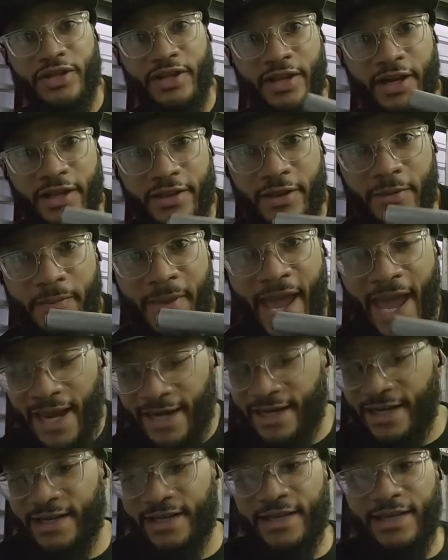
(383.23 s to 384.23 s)
the
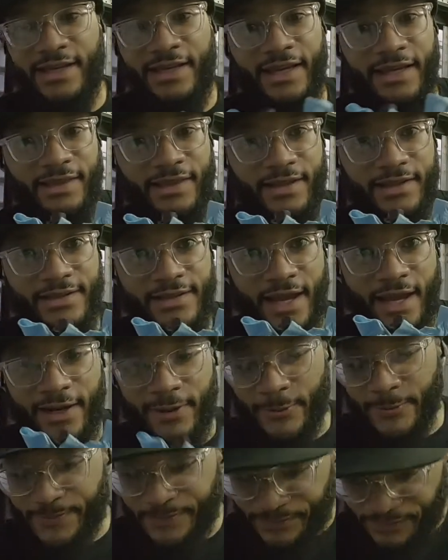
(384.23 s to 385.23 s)
magnet to get this
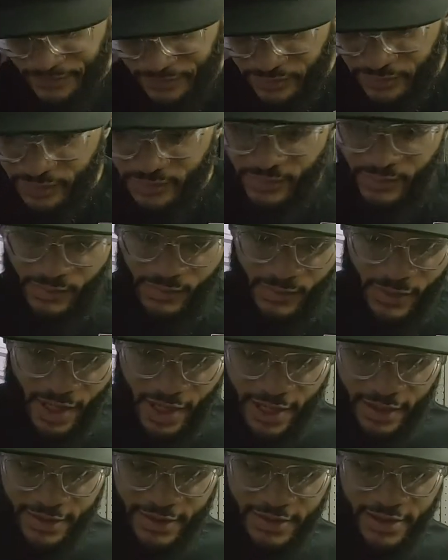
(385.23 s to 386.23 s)
out.
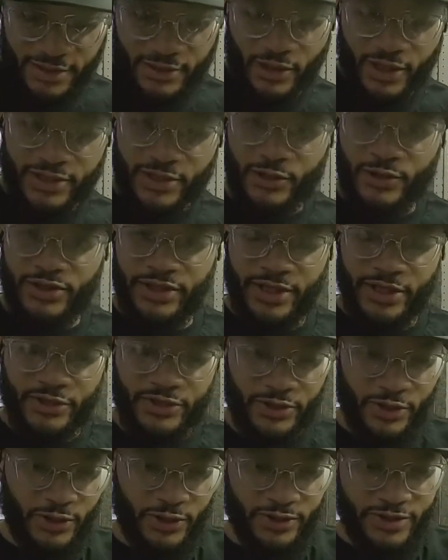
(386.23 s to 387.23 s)
This is also steel,
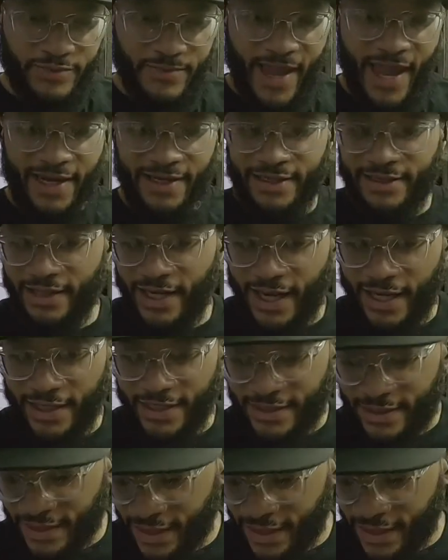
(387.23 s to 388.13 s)
so it's magnetized.